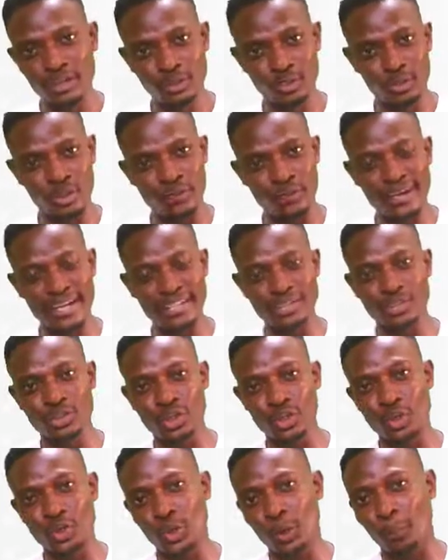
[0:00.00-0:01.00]
Do not forget to
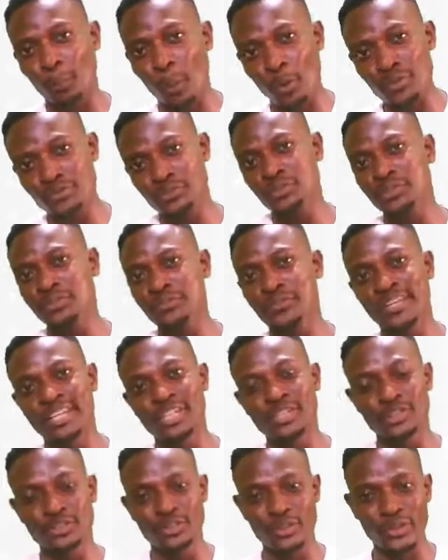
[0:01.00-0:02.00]
turn on your post
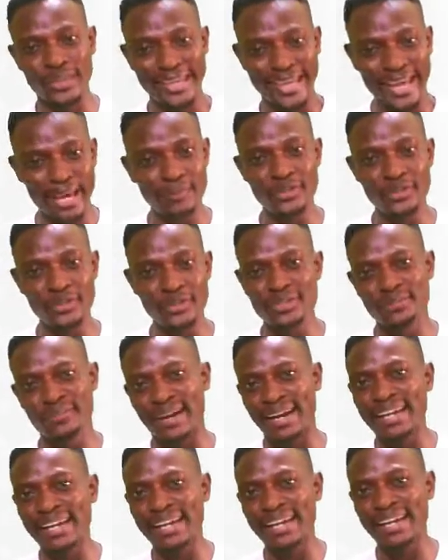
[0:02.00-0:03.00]
notifications so you can be
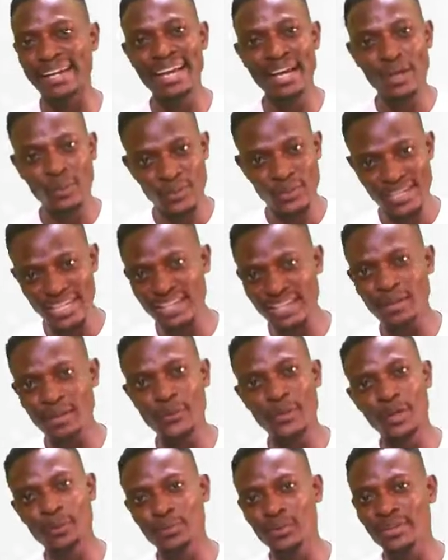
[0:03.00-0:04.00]
notified whenever
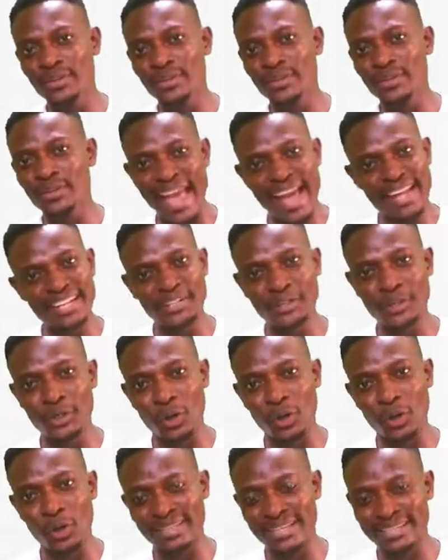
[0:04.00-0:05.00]
we upload any new
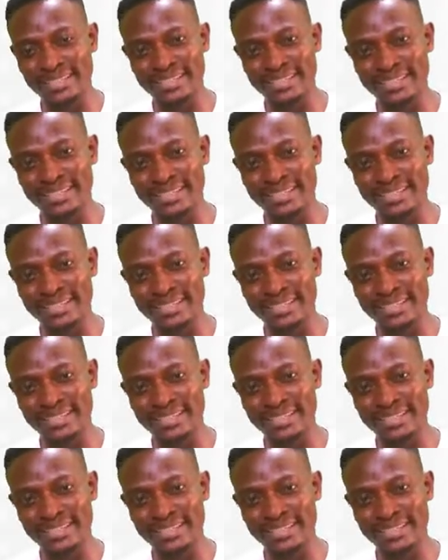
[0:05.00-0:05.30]
content.